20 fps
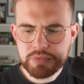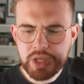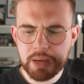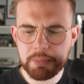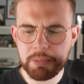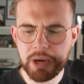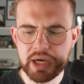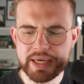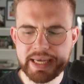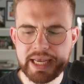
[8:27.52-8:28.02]

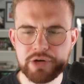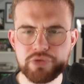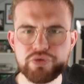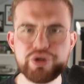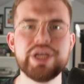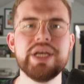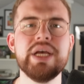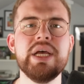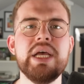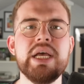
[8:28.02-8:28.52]
Mark
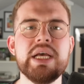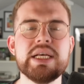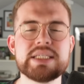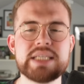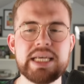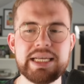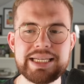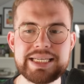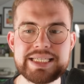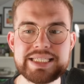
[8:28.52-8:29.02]
Hendry
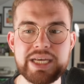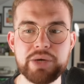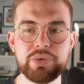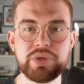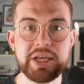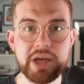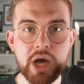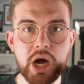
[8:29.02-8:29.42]
saying that Celtic